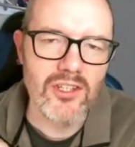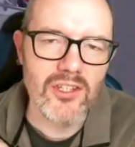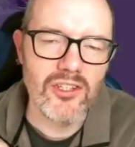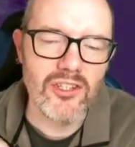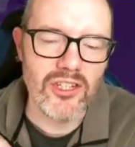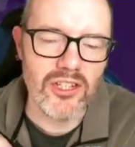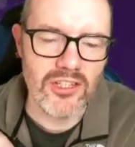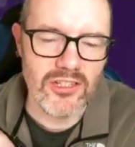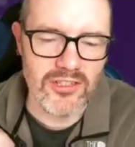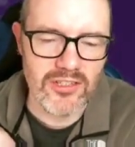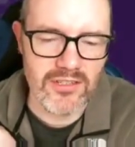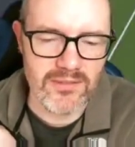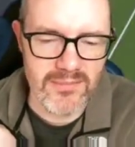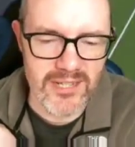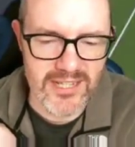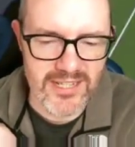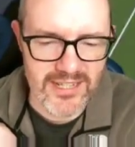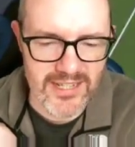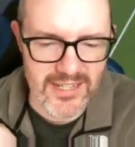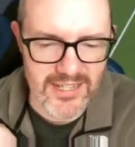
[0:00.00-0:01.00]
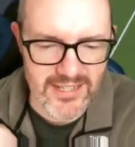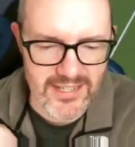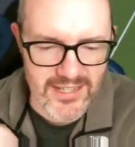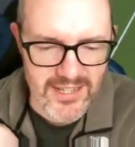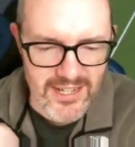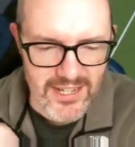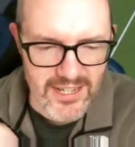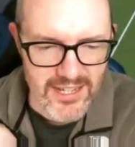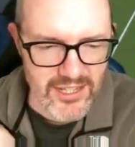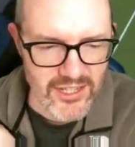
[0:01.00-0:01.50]
Just misses.
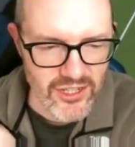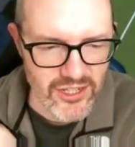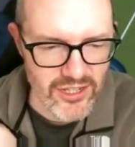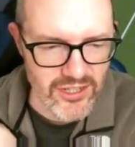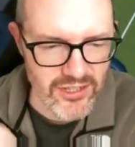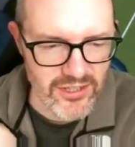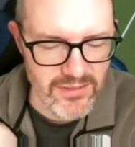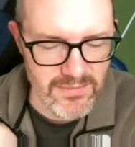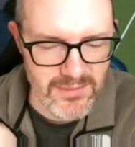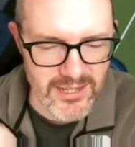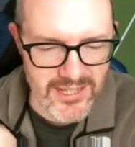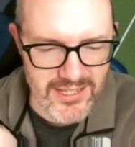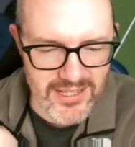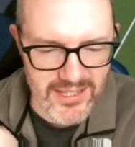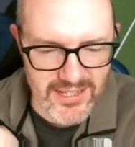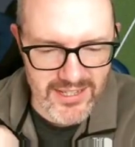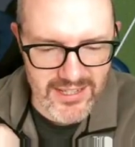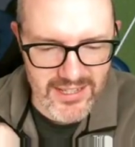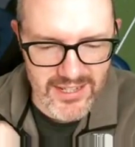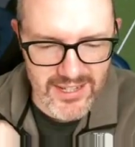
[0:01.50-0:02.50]
Just misses.